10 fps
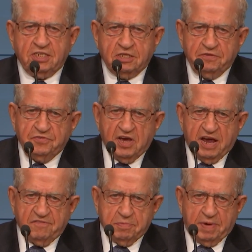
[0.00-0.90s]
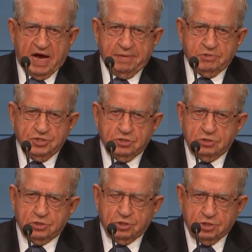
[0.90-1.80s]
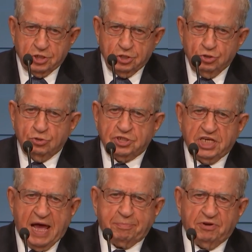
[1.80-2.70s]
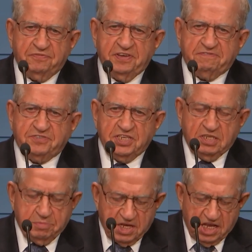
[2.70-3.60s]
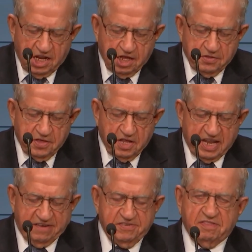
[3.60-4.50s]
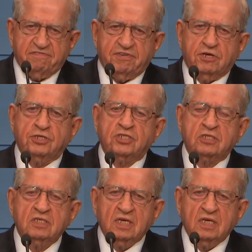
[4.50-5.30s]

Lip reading: and if you have your Bibles, you can turn to Luke chapter 15, beginning in the 11th verse.